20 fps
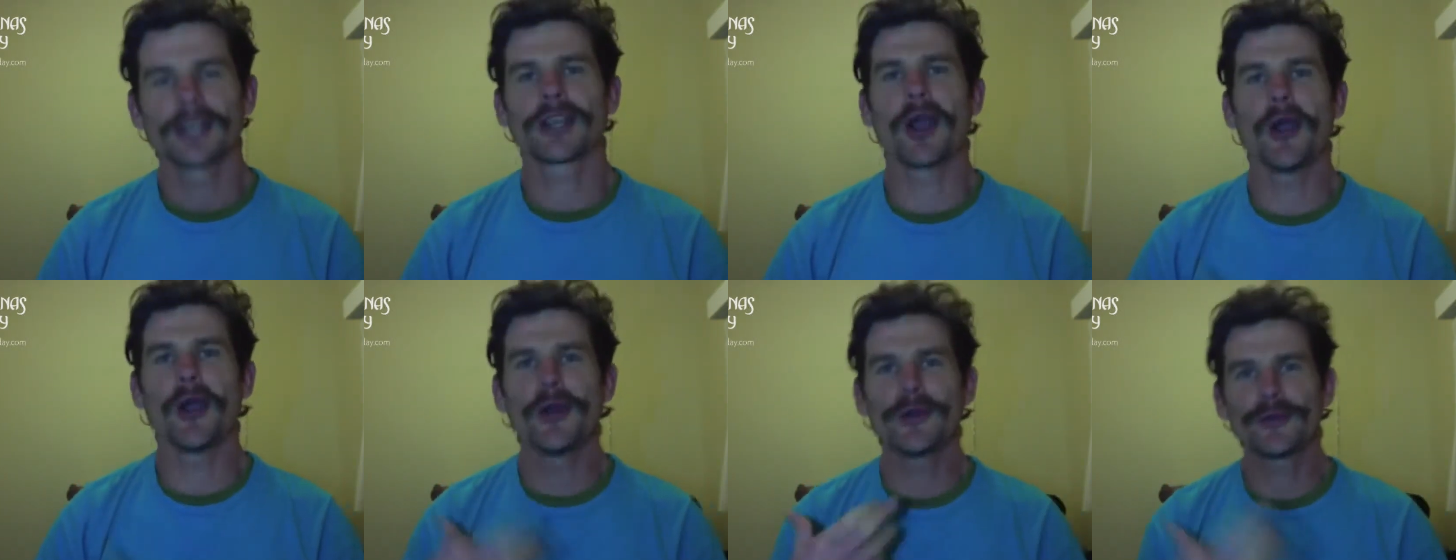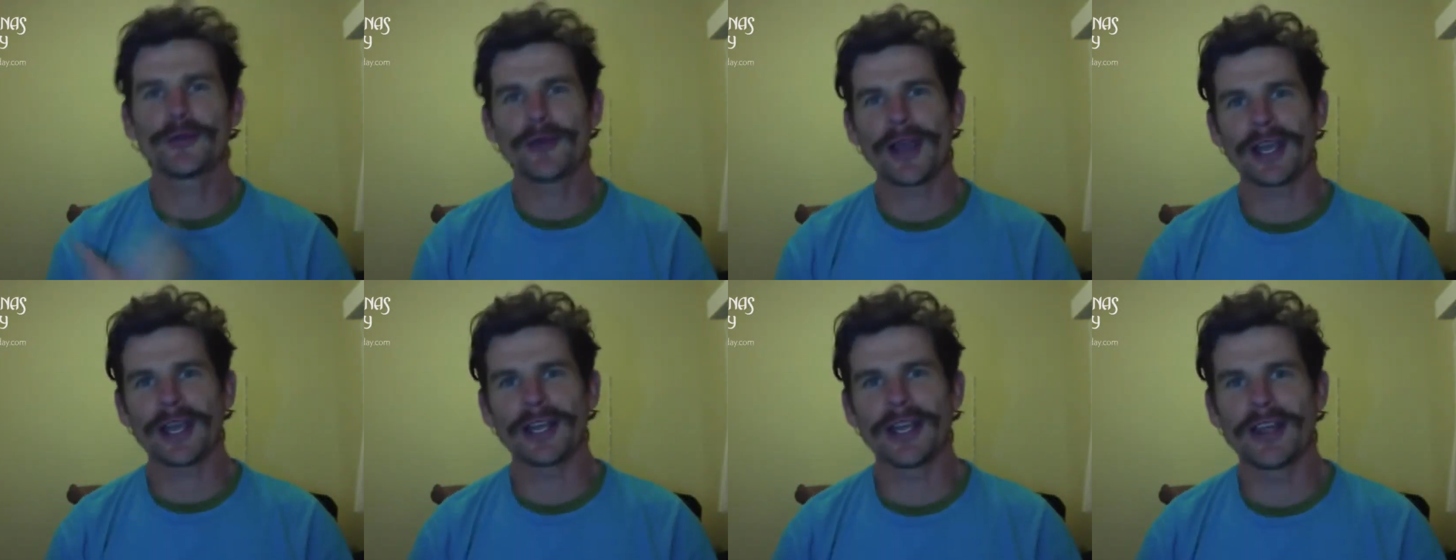Go to
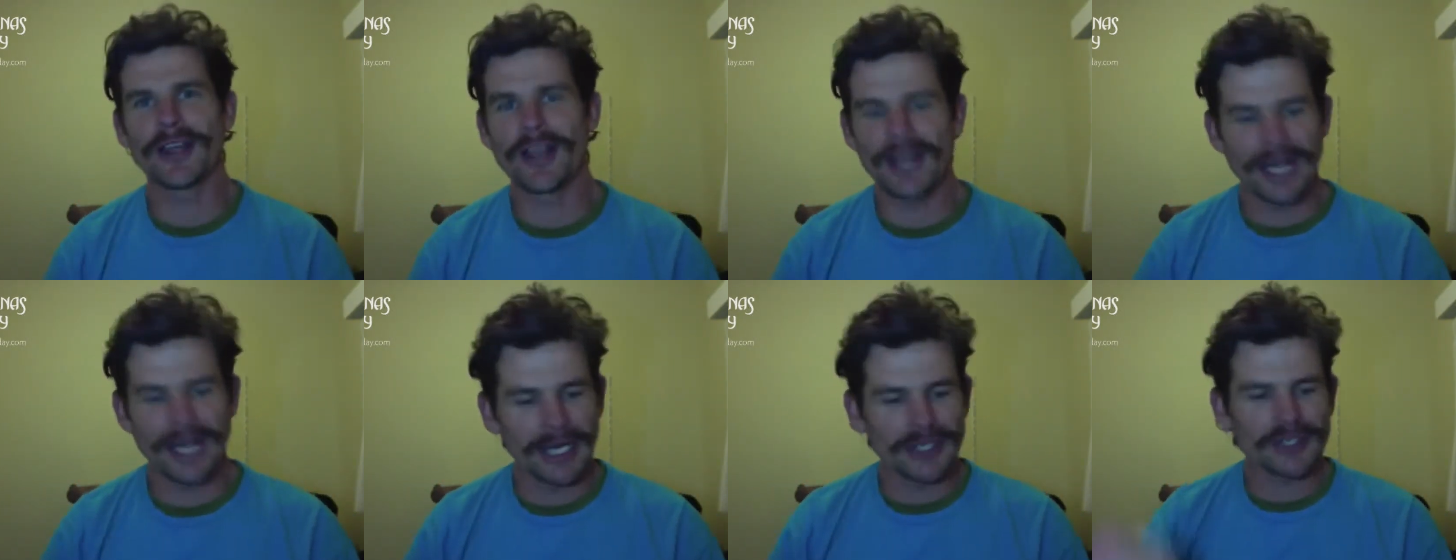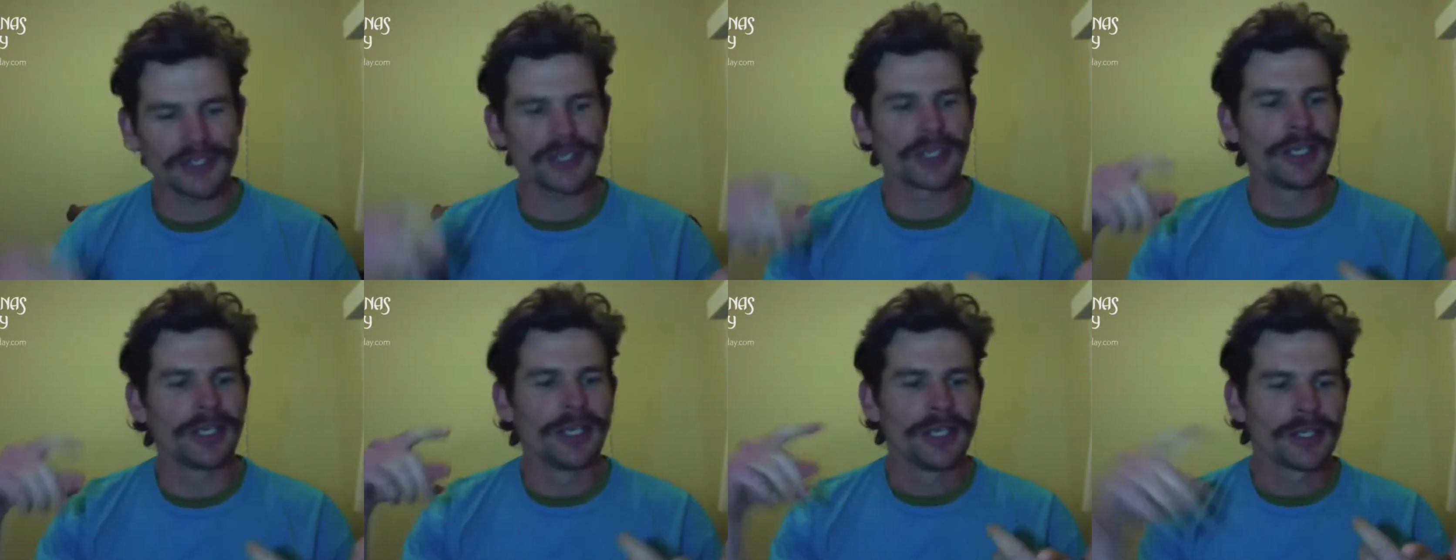fucking
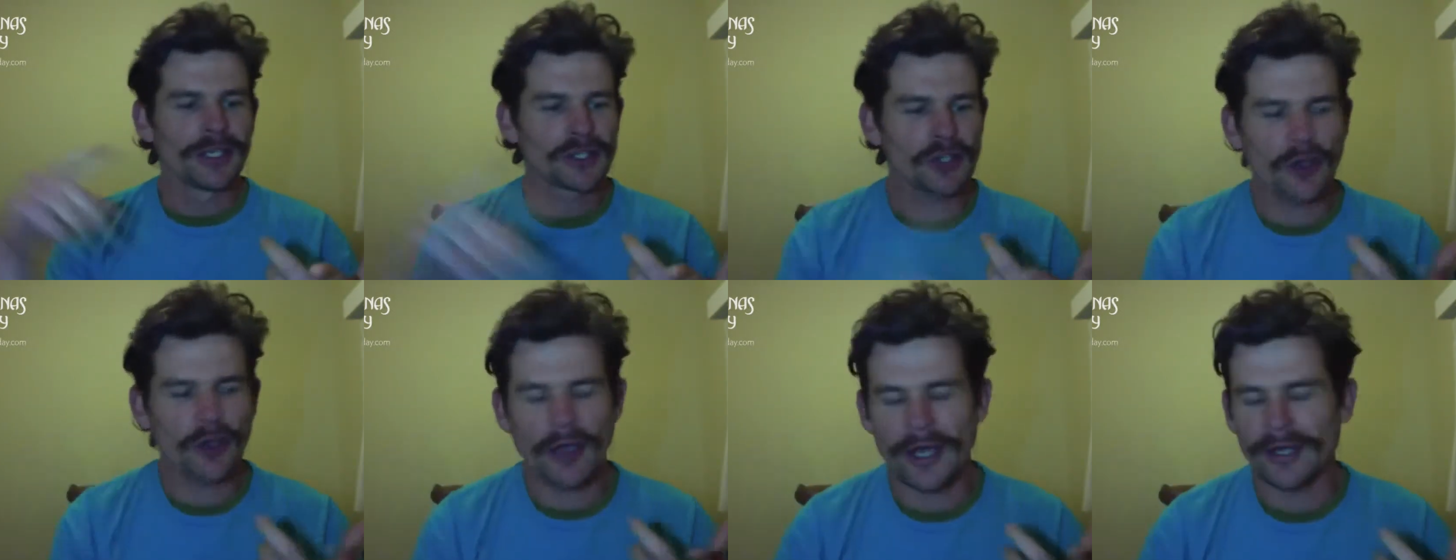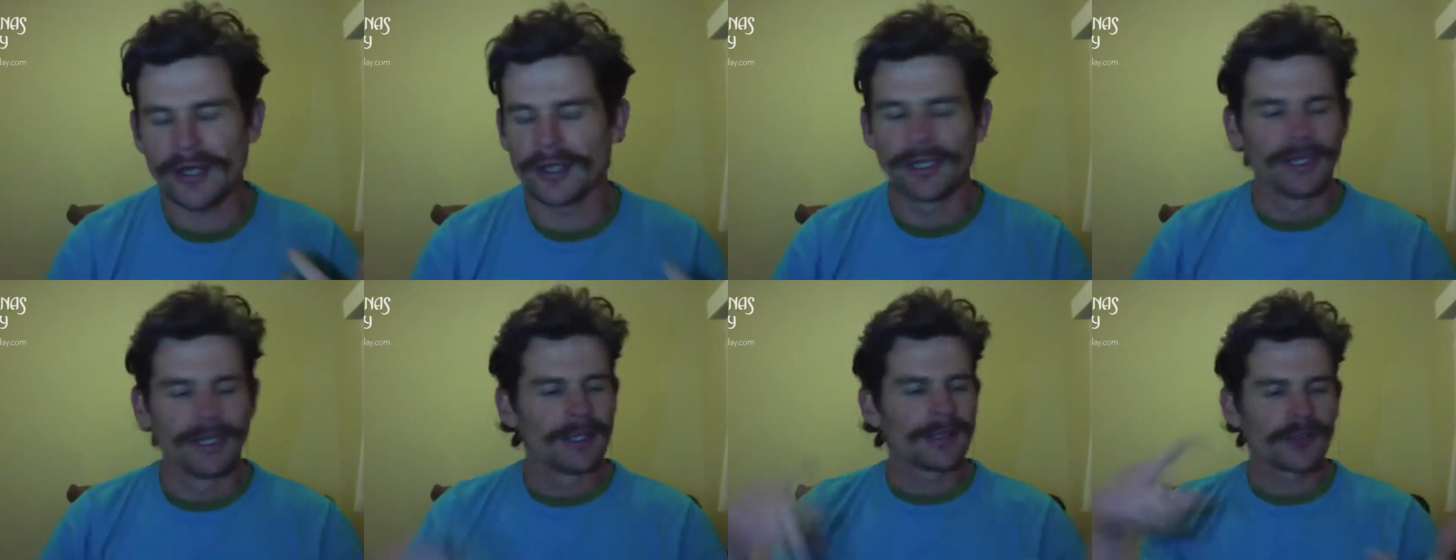Indonesia,
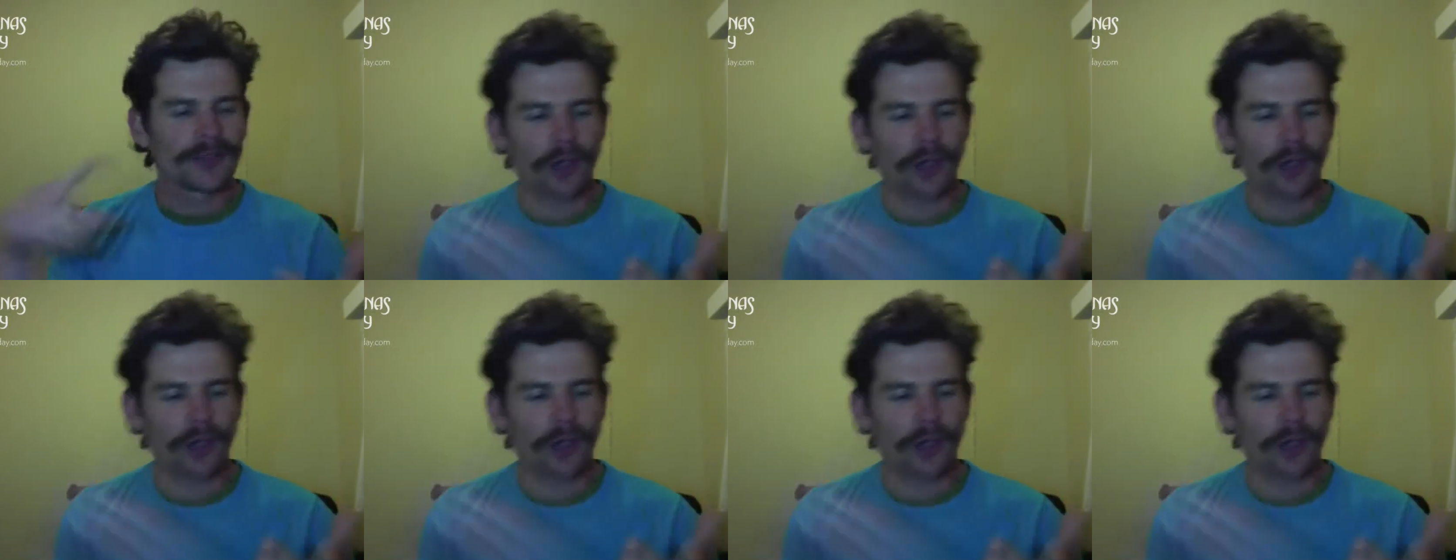China,